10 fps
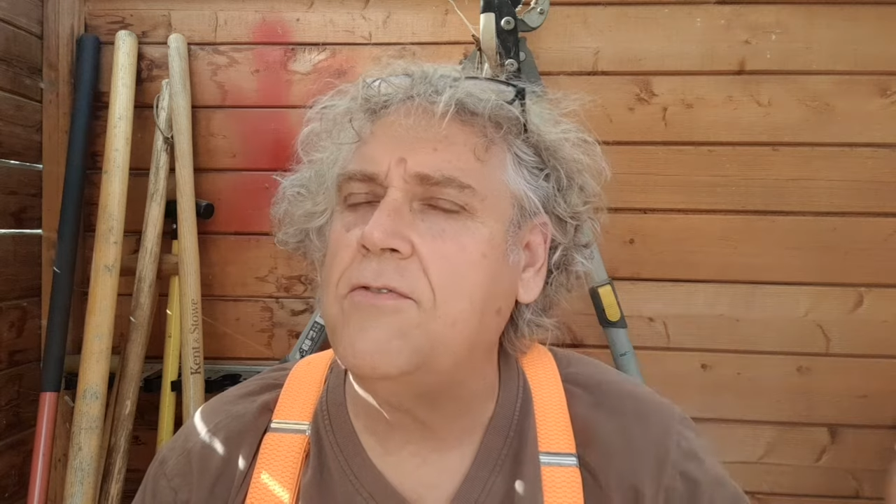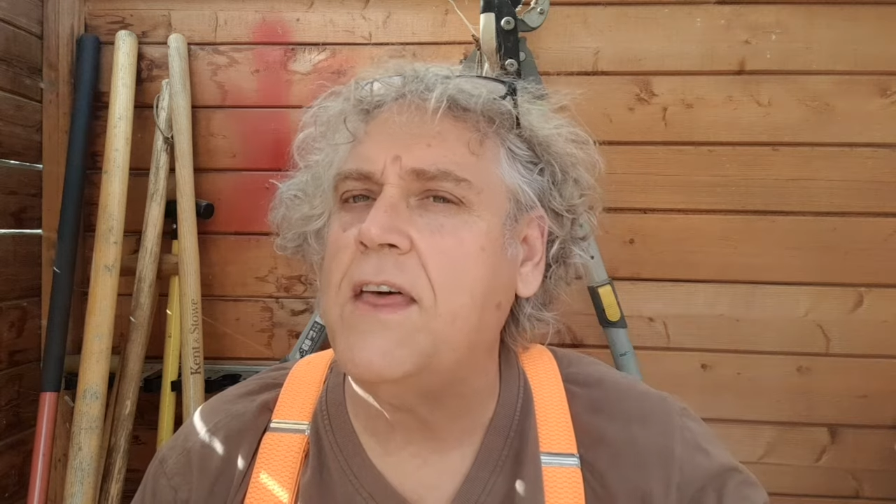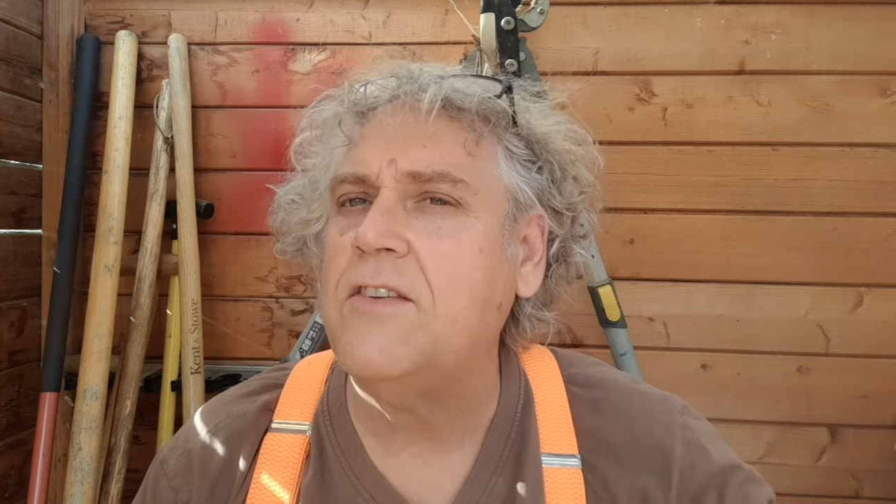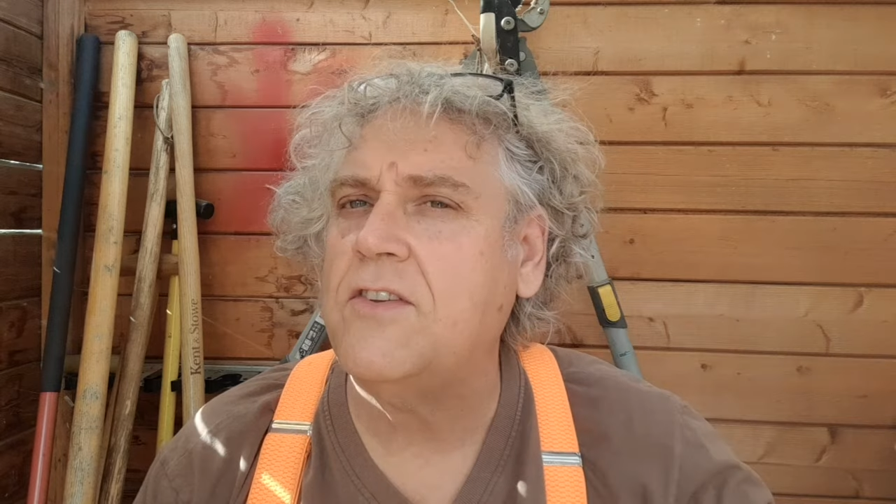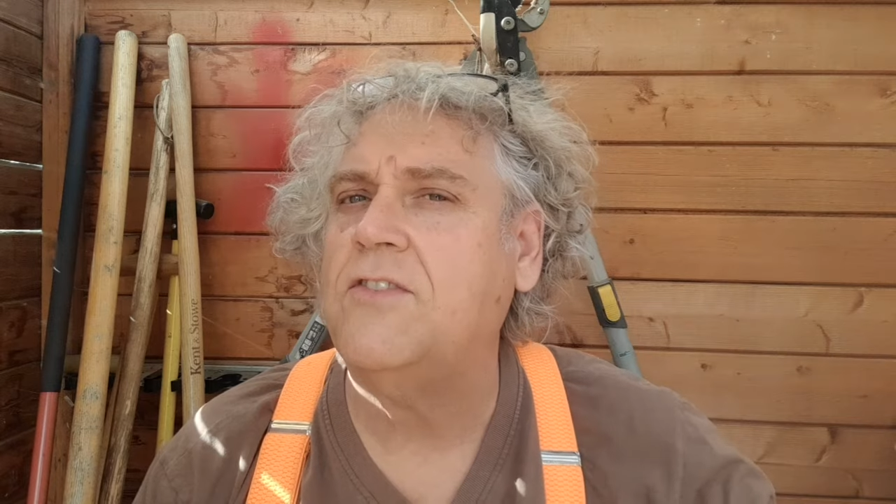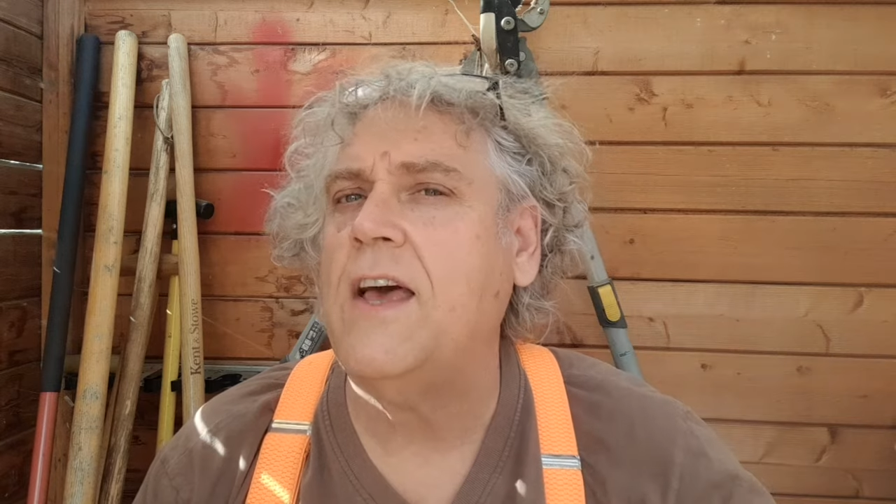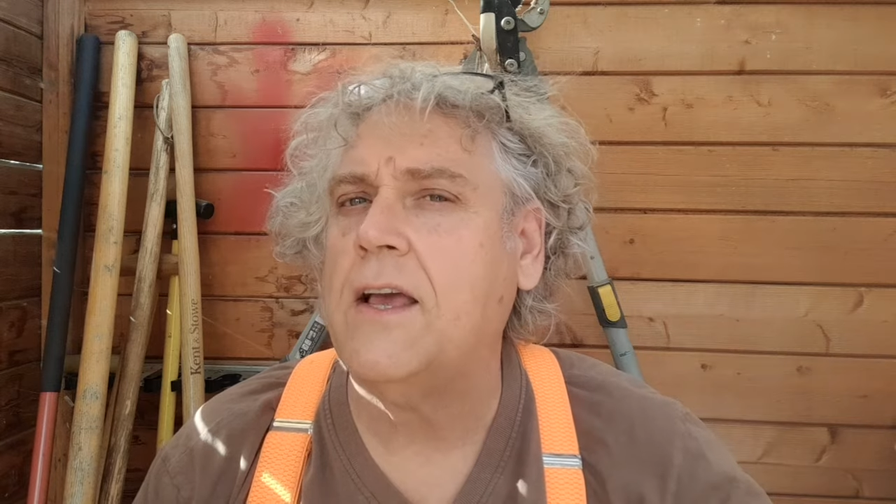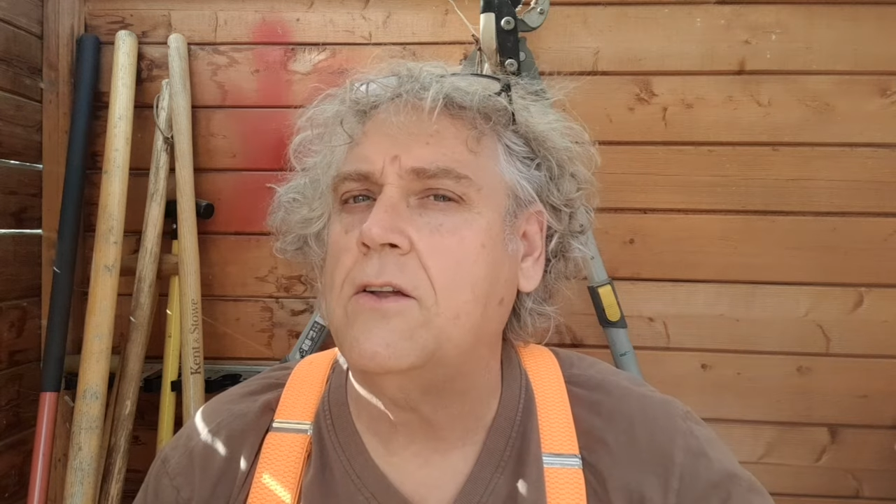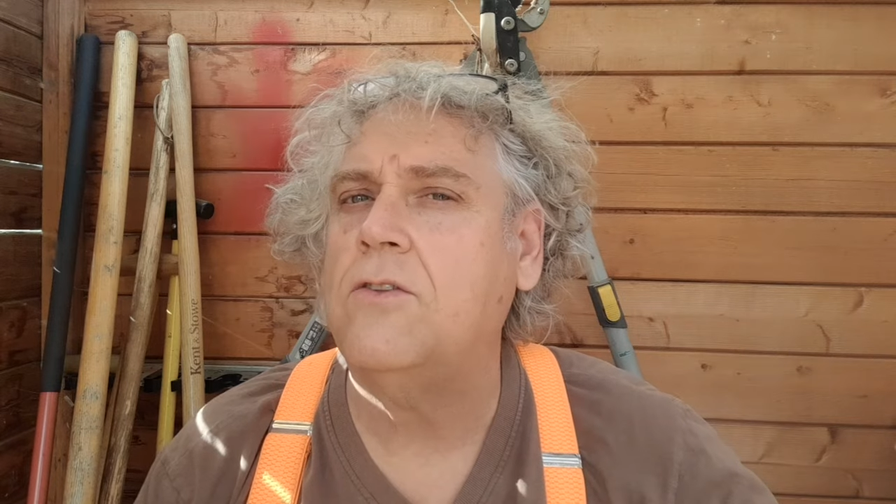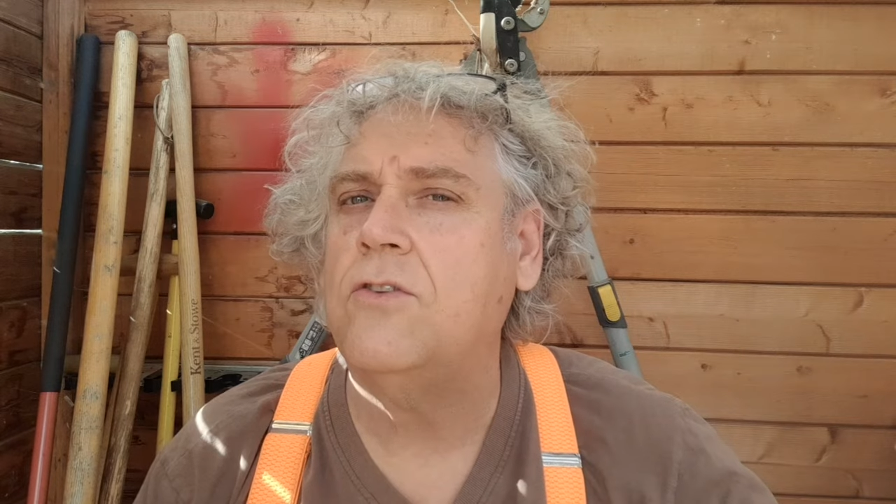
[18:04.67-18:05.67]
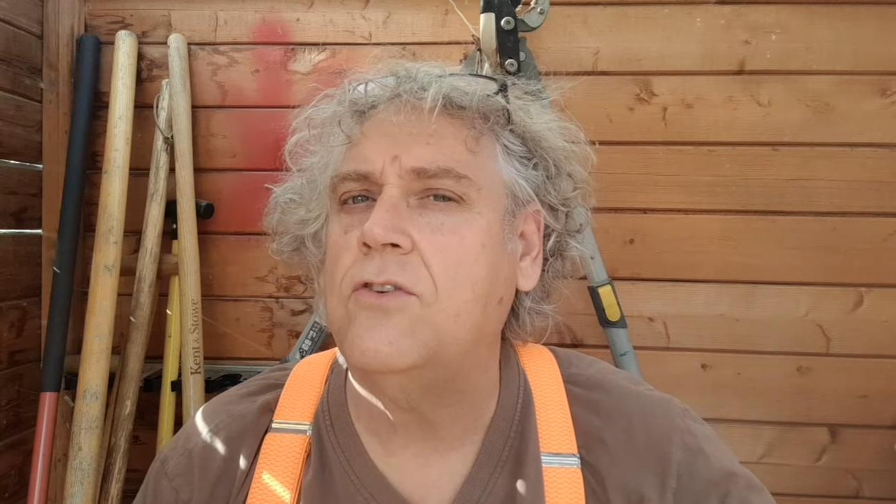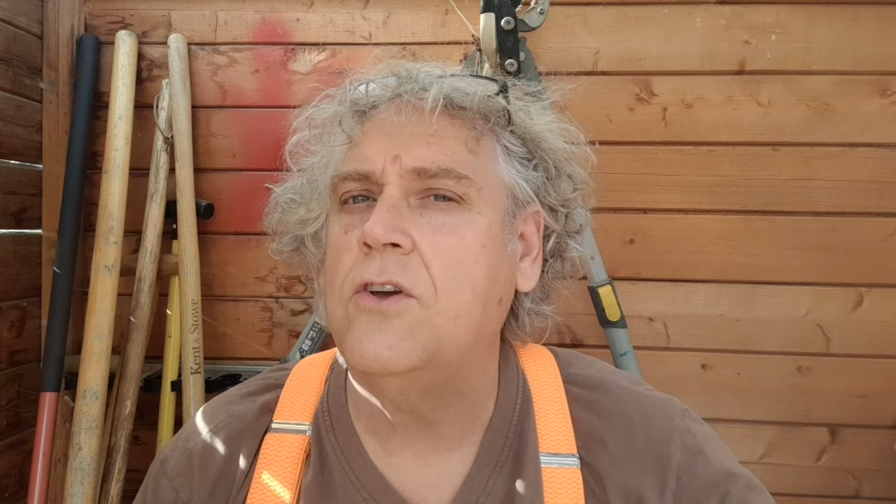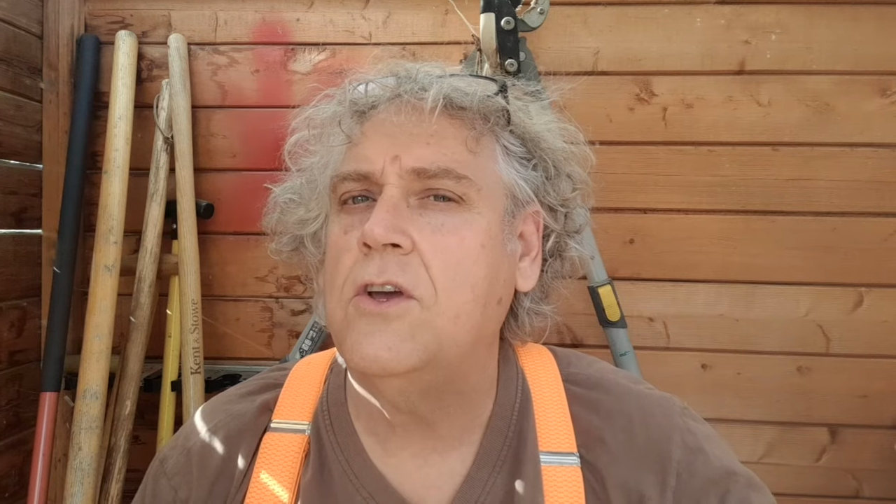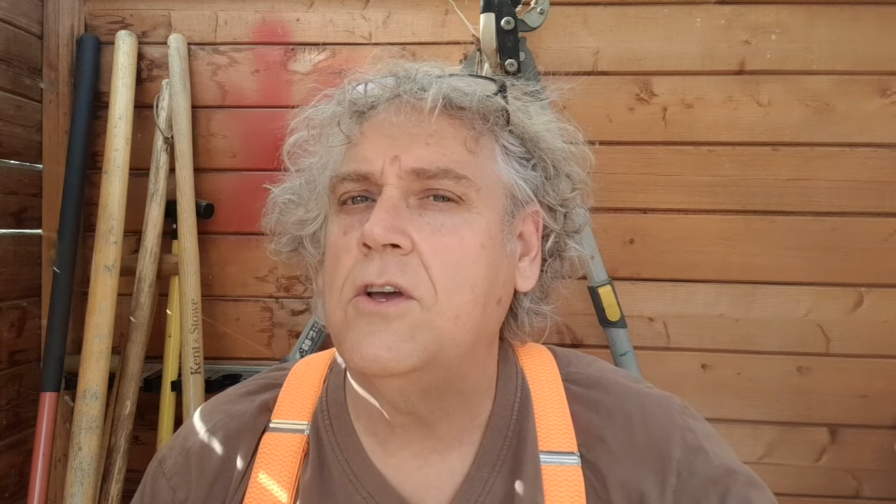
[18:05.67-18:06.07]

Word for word: if there's a second